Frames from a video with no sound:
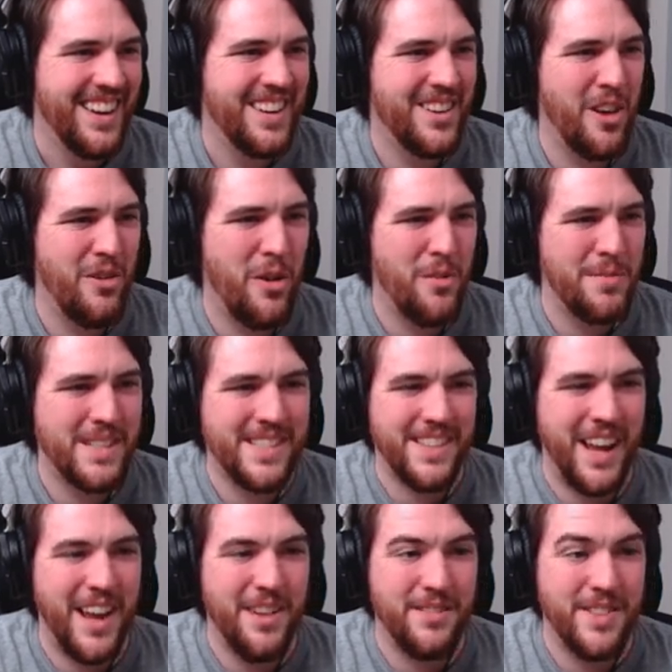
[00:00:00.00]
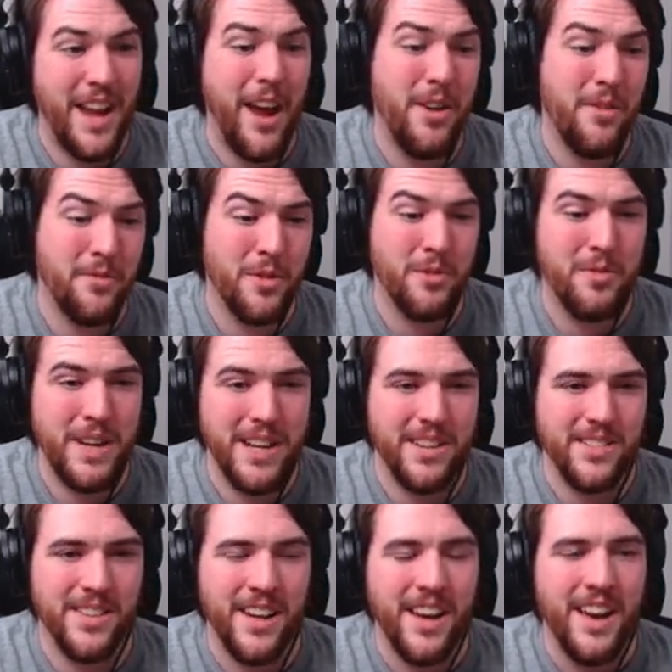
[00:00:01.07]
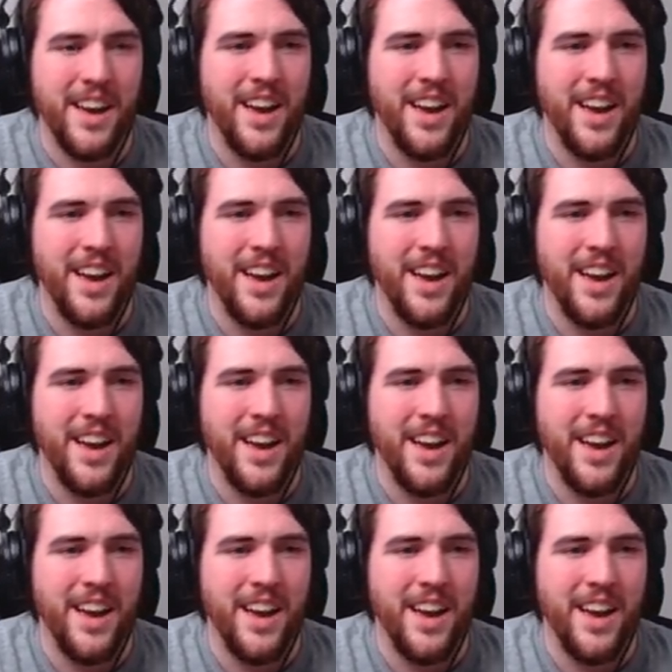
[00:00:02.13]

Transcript: Go home to save now for real.